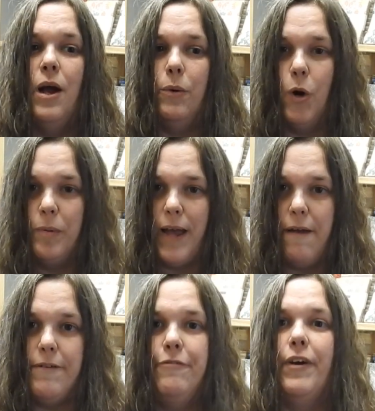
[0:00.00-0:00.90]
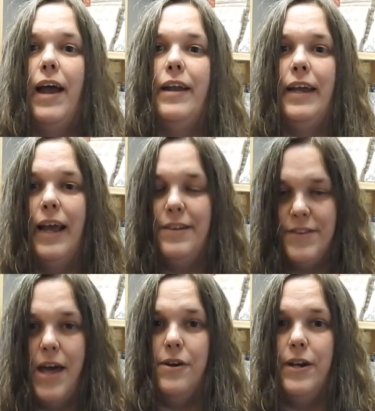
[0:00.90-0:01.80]
We're open every Friday and
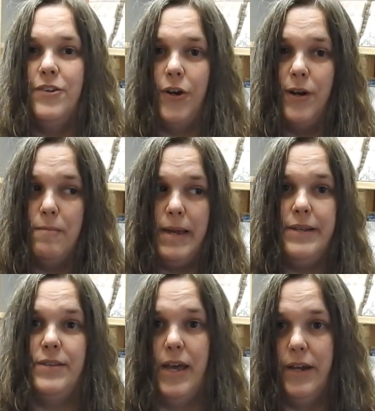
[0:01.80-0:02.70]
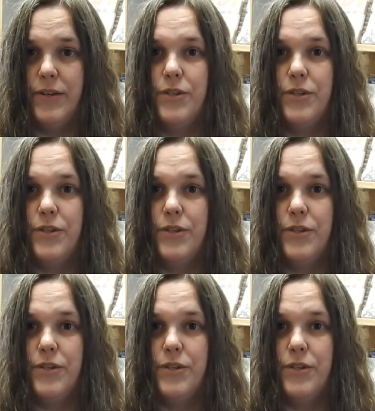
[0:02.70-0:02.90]
Saturday starting May 6th.